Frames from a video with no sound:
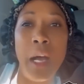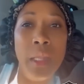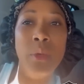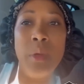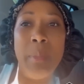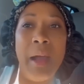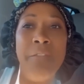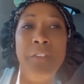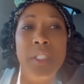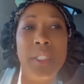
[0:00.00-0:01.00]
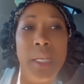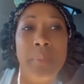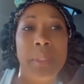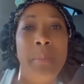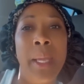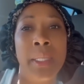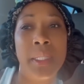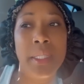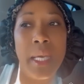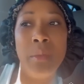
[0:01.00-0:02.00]
follow in my footsteps and make
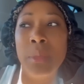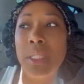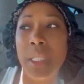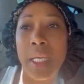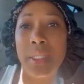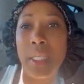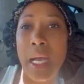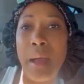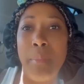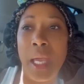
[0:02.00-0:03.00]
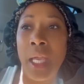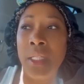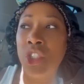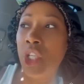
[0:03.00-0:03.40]
the same mistakes that I made,